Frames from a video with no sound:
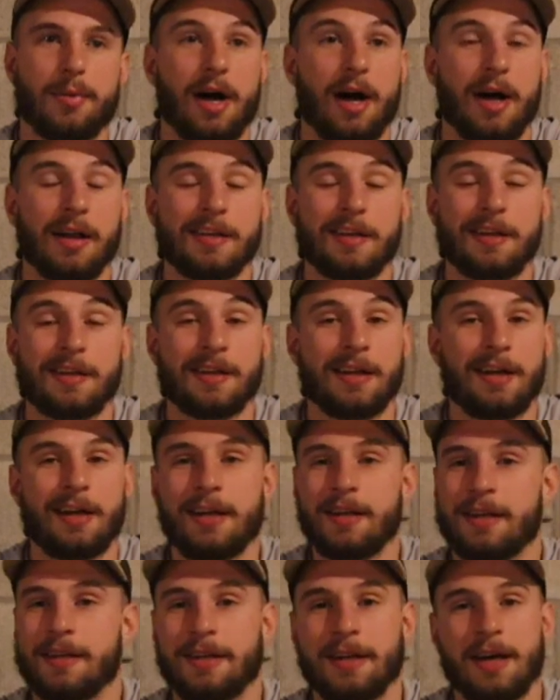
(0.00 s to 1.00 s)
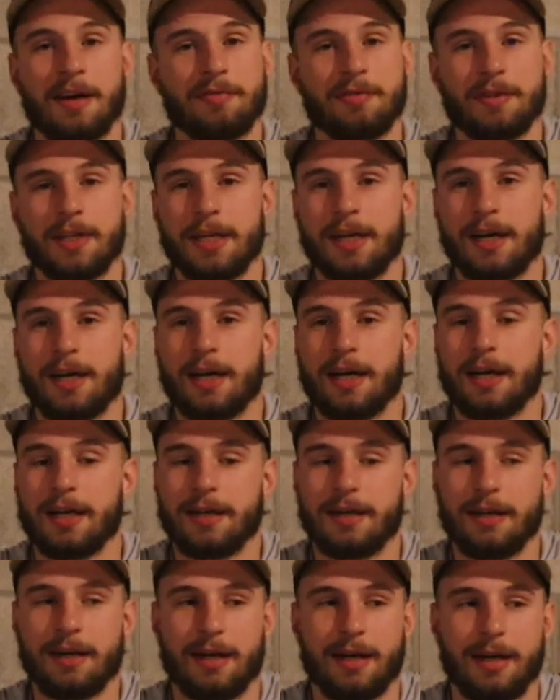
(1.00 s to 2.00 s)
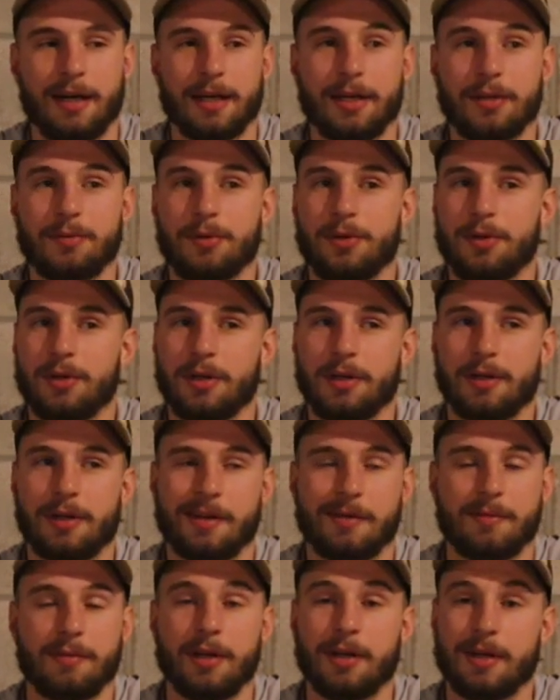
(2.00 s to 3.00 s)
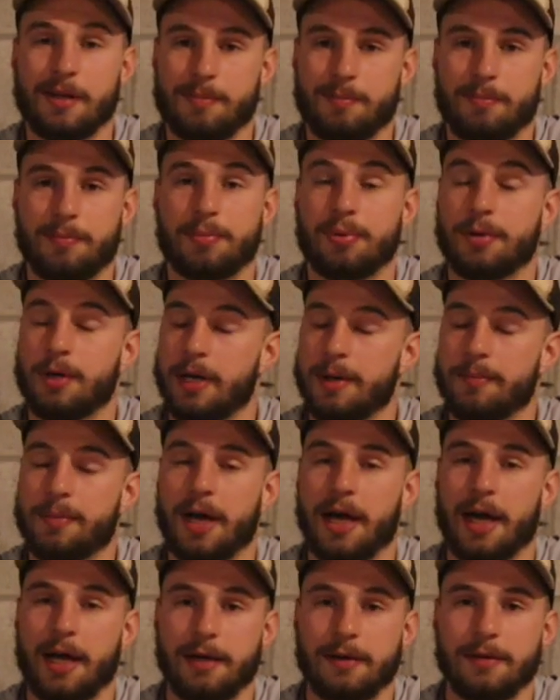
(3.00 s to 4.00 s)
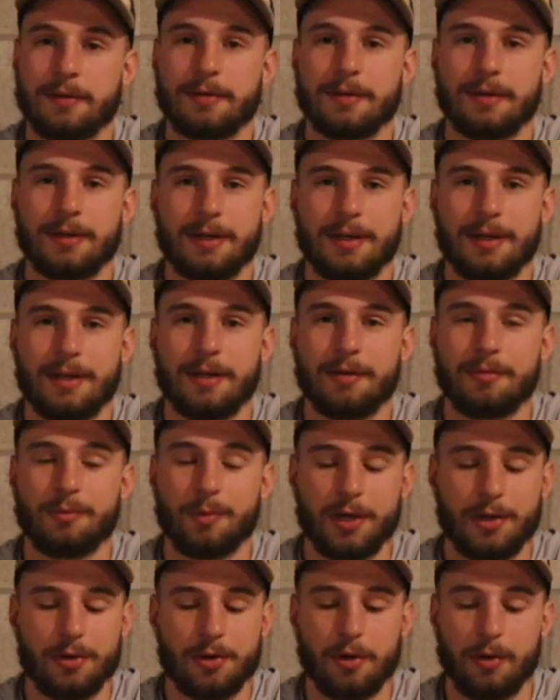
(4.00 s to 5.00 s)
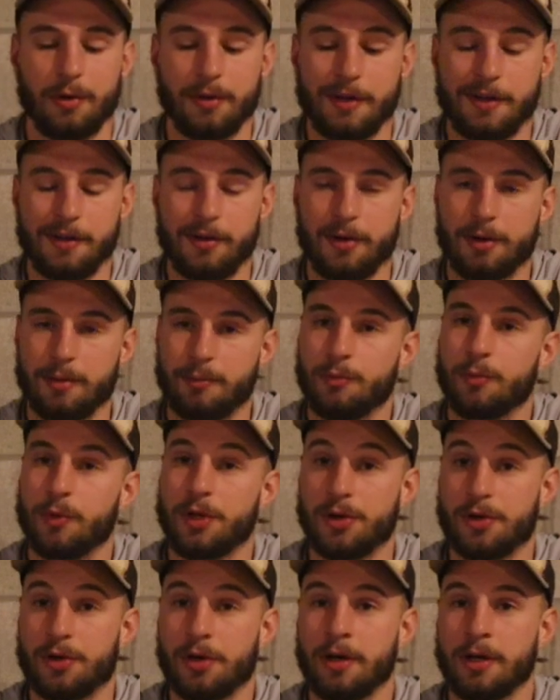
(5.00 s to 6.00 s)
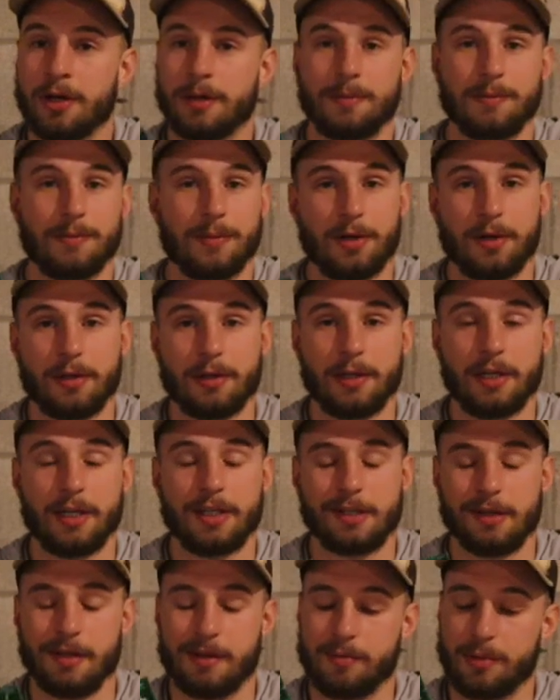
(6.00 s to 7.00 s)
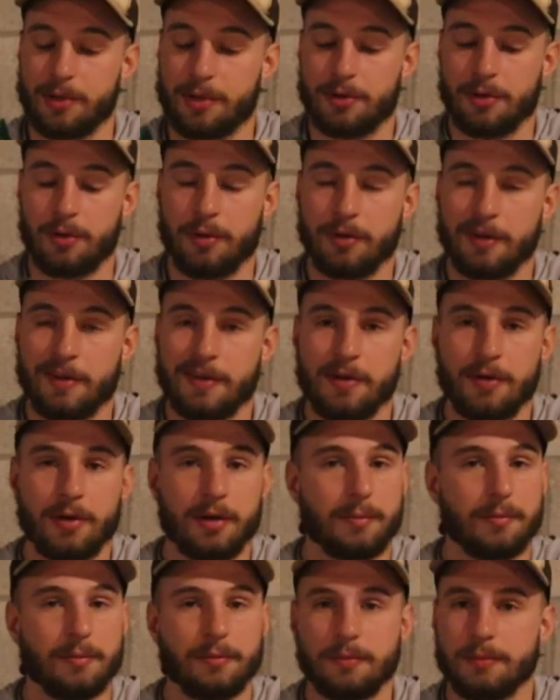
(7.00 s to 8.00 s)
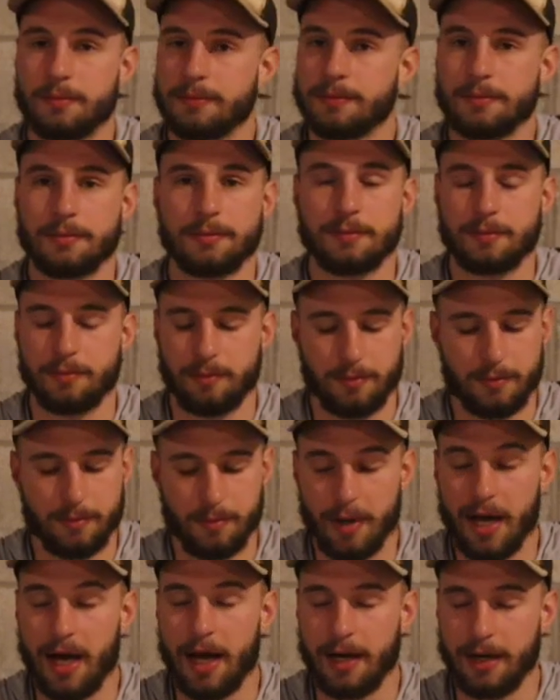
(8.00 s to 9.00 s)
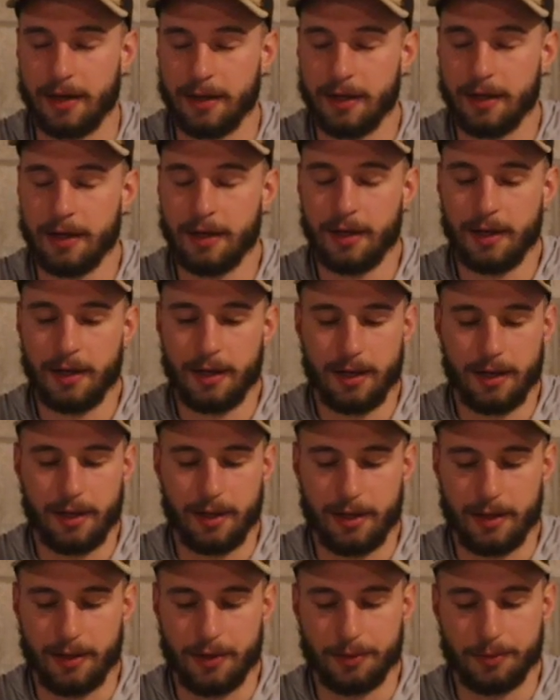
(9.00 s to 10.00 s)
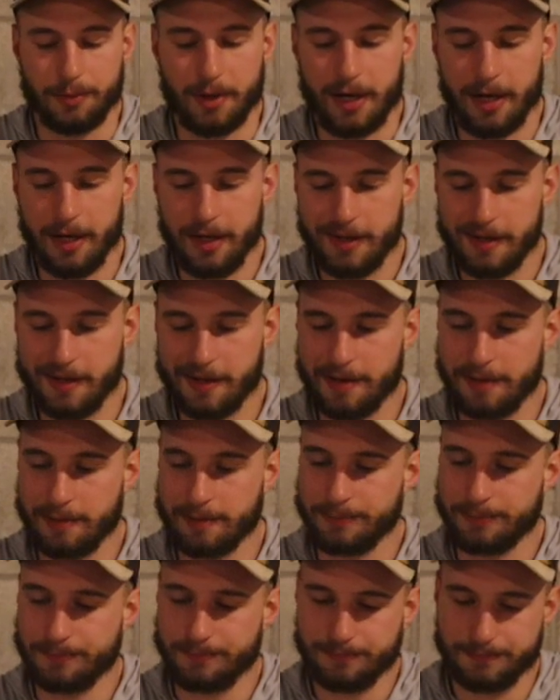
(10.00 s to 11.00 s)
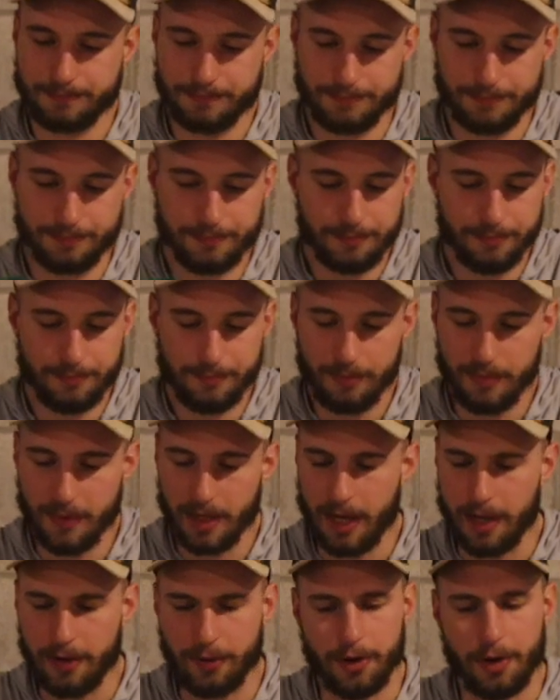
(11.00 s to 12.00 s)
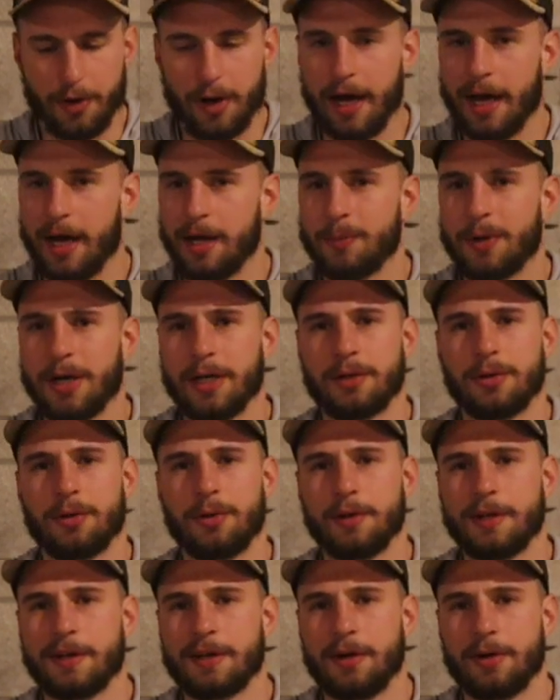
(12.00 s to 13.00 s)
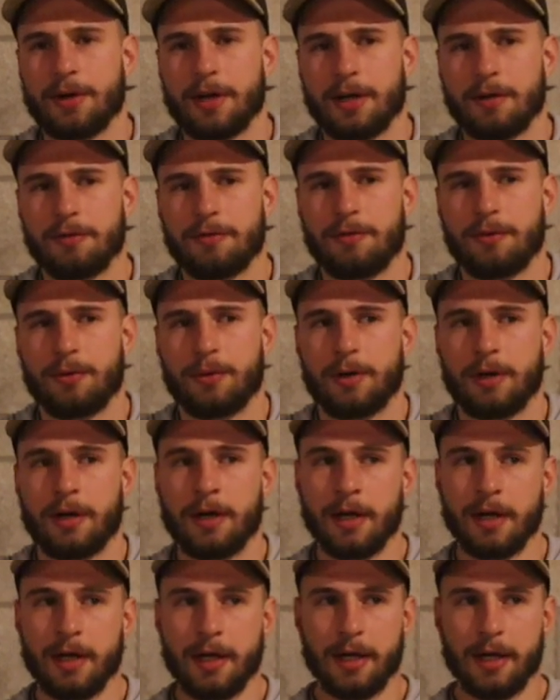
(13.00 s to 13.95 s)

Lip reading: pasta sides, definitely not. It's pretty bad when you cold soak them. When you cook them, they're delicious. When you cold soak them, bad. The rice, I don't know. I had mine cold soaking for